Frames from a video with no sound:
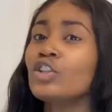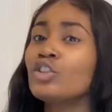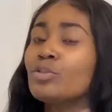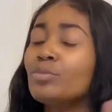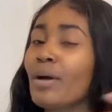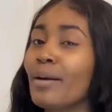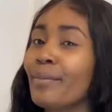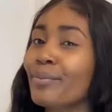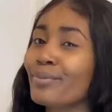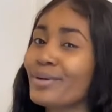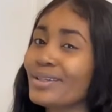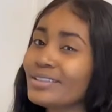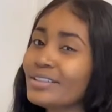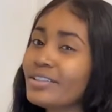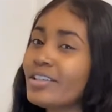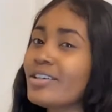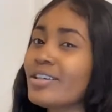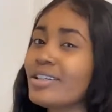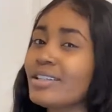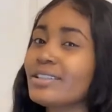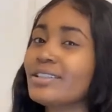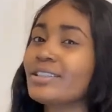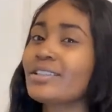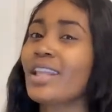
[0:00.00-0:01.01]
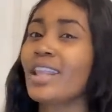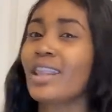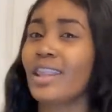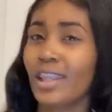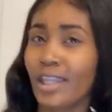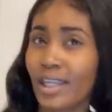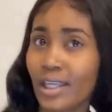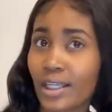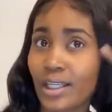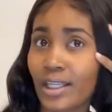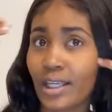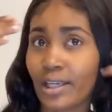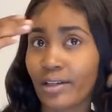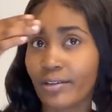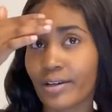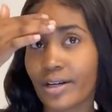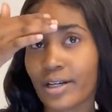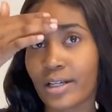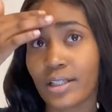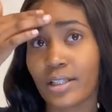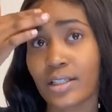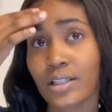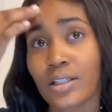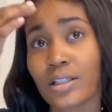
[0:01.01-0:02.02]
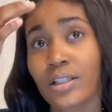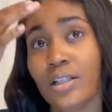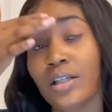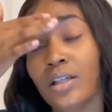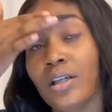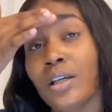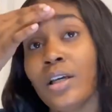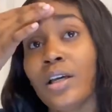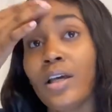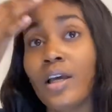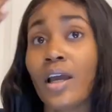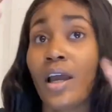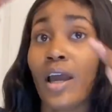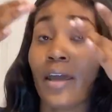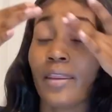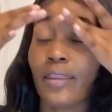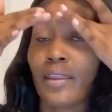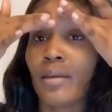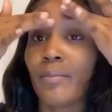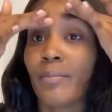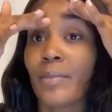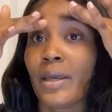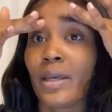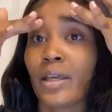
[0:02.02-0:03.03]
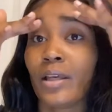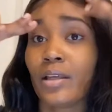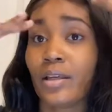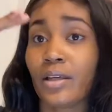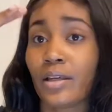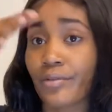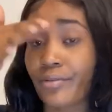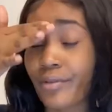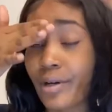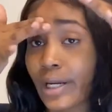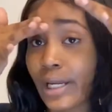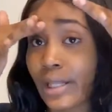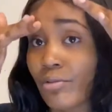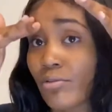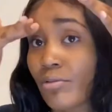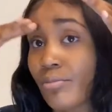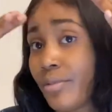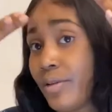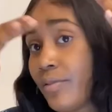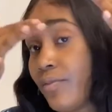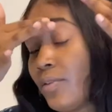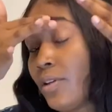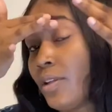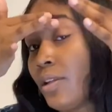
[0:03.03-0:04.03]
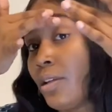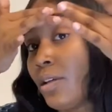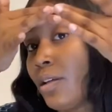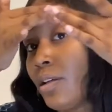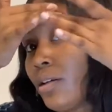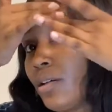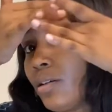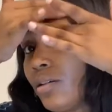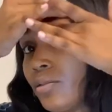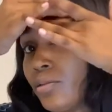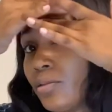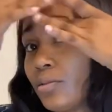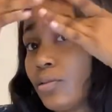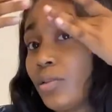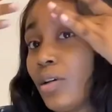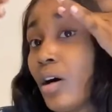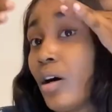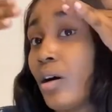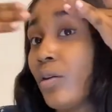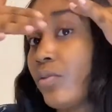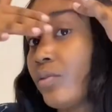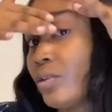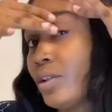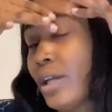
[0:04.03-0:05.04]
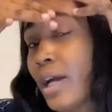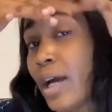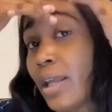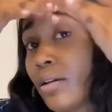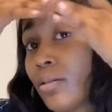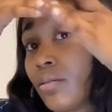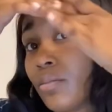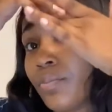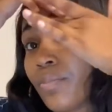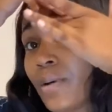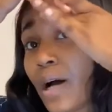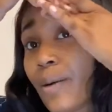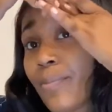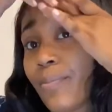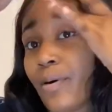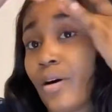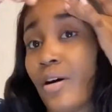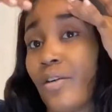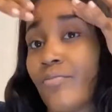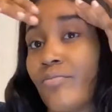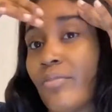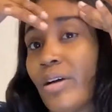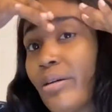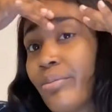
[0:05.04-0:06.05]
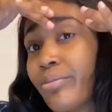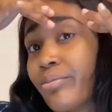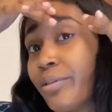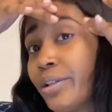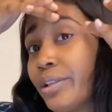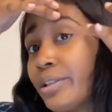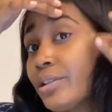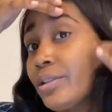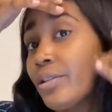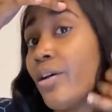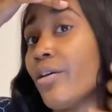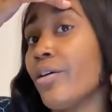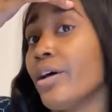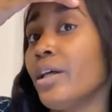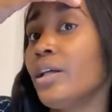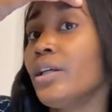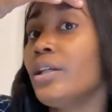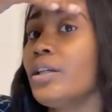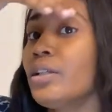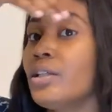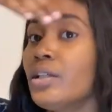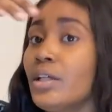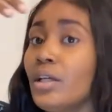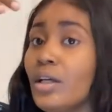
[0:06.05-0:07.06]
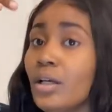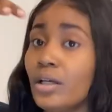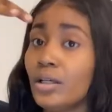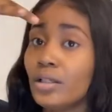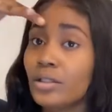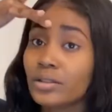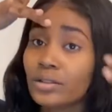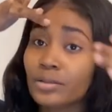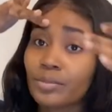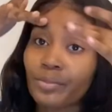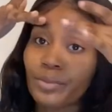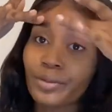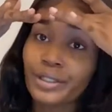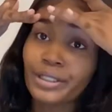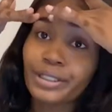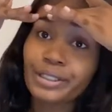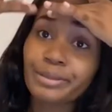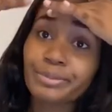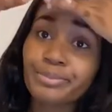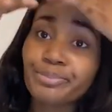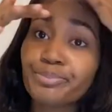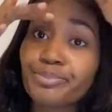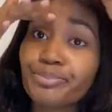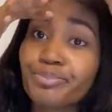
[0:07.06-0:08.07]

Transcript: do my press-ons and then get ready and then make a get ready with me video. Hopefully I don't pop off my press-on, but